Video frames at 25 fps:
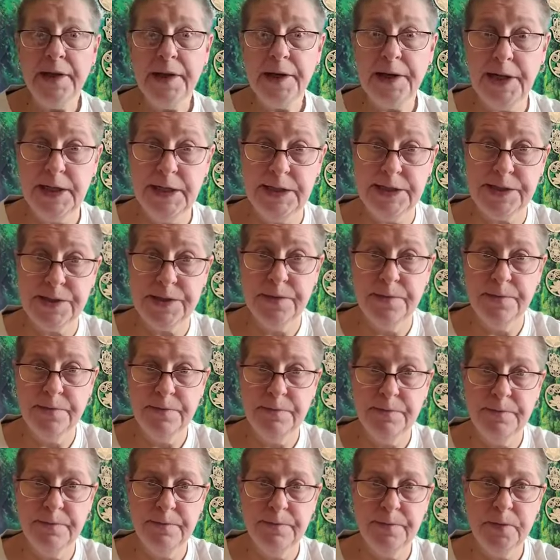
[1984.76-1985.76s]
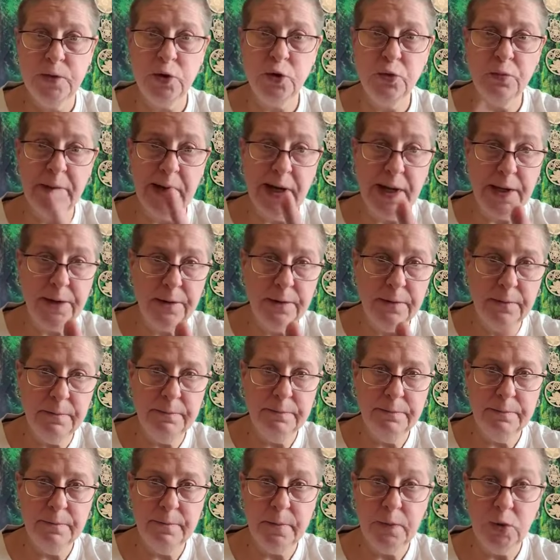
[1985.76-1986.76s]
Guys, you matter.
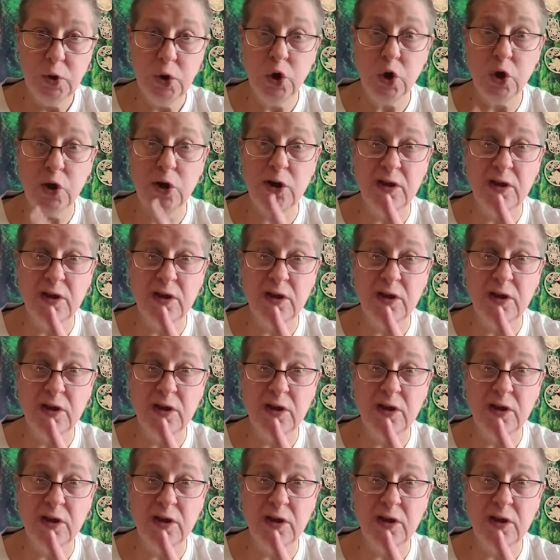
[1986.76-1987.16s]
You're